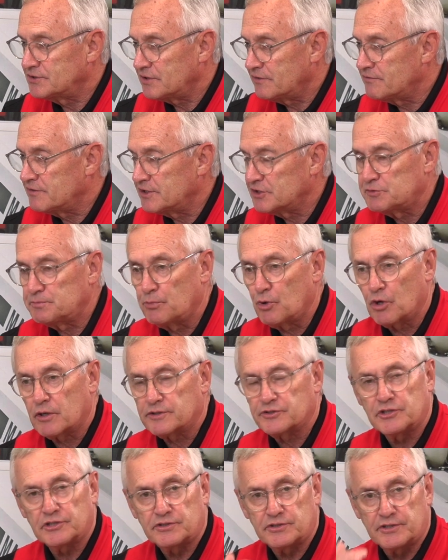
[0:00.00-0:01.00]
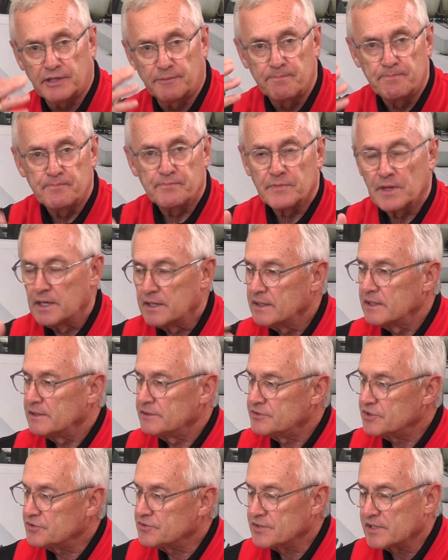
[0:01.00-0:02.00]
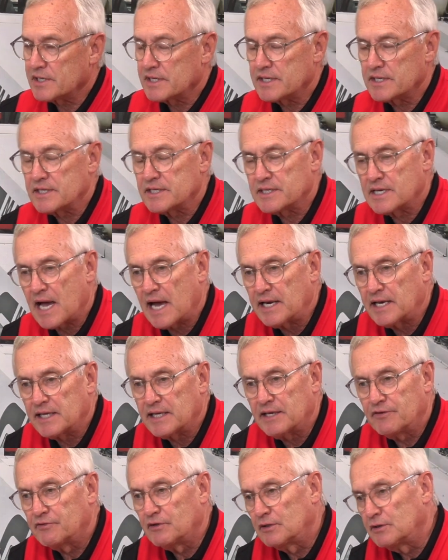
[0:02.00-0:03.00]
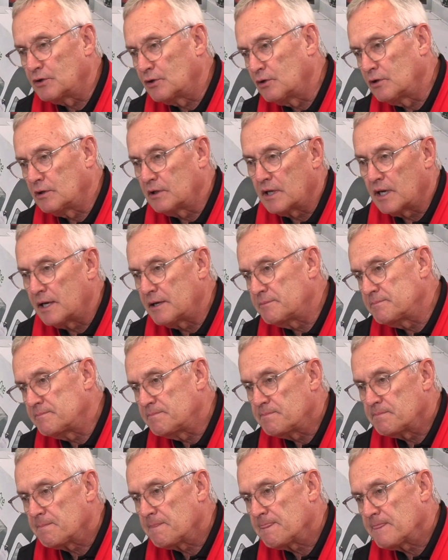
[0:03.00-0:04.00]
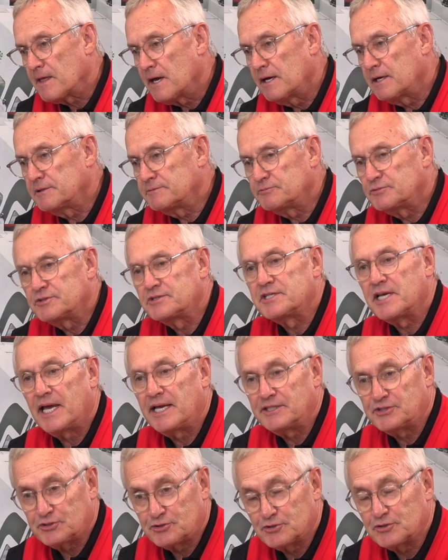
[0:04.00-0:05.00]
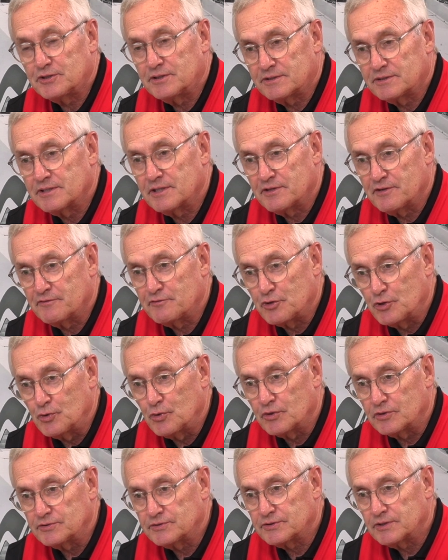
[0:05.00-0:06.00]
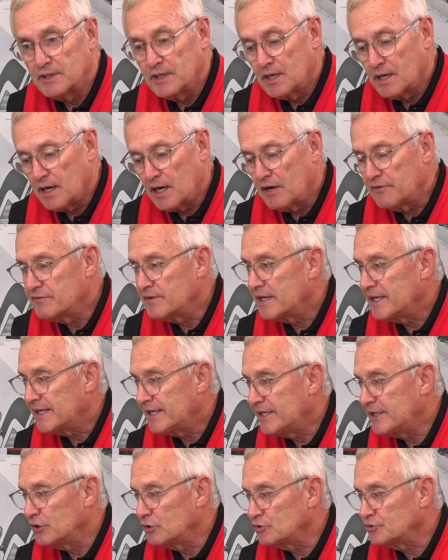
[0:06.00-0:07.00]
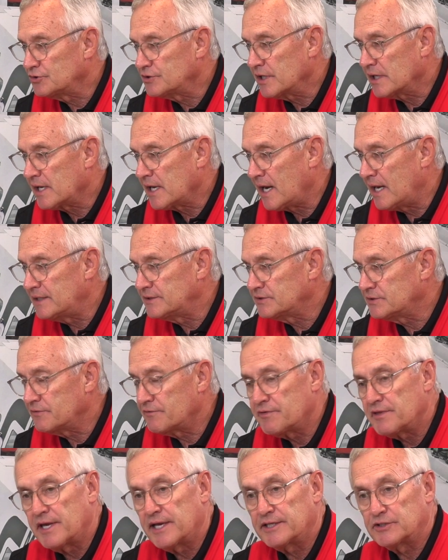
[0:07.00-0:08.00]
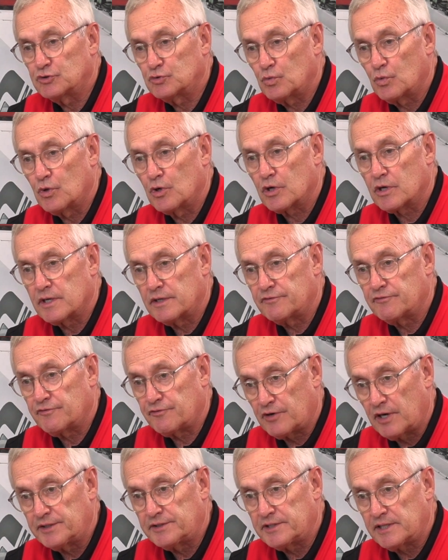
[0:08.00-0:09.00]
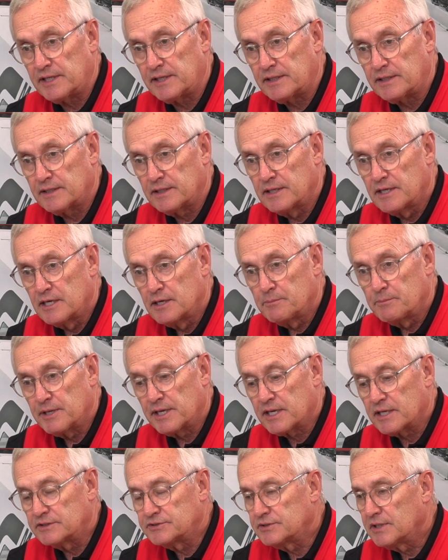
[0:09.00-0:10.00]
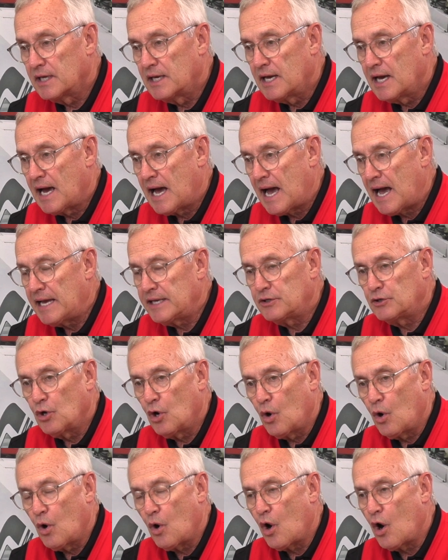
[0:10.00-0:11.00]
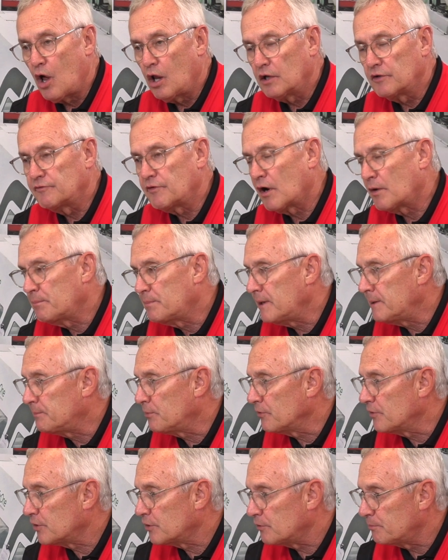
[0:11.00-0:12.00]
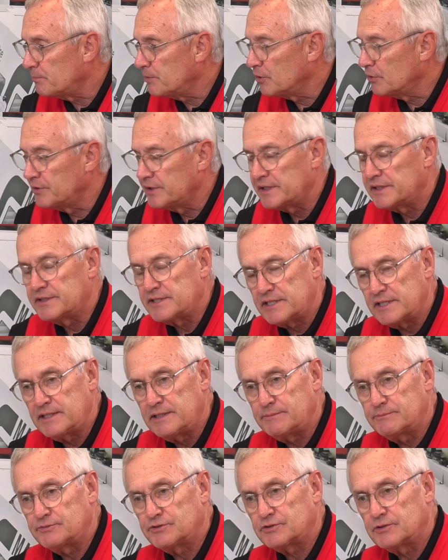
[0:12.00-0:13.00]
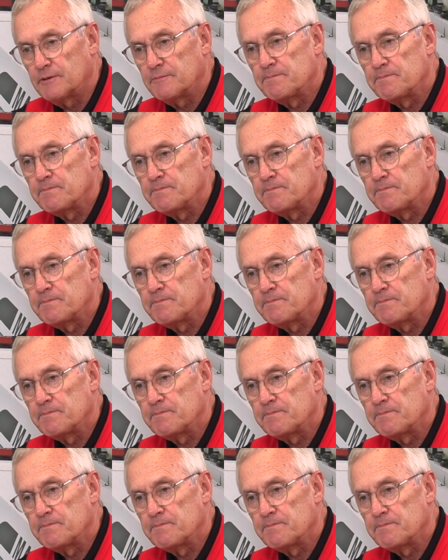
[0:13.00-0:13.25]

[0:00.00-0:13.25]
of this book, just to kind of give a little taste to the viewers of here's the kinds of things we're confronting, because I know all of our people that are building teams